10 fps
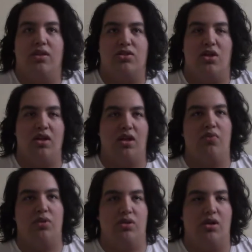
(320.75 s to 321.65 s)
starting off
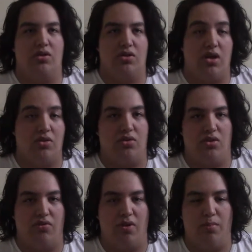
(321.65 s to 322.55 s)
with Donald
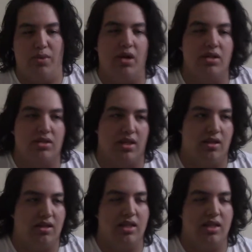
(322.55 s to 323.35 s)
Glover and Beyonce,